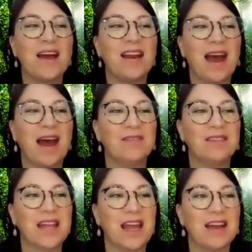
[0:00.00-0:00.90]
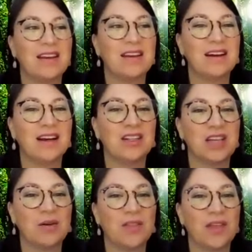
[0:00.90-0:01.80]
and have Stan
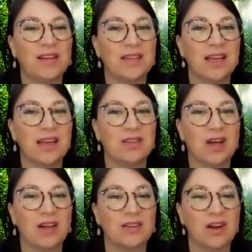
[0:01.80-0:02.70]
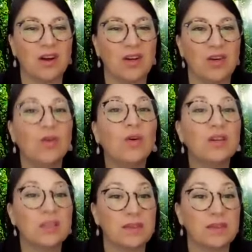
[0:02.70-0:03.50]
share with us his thoughts on your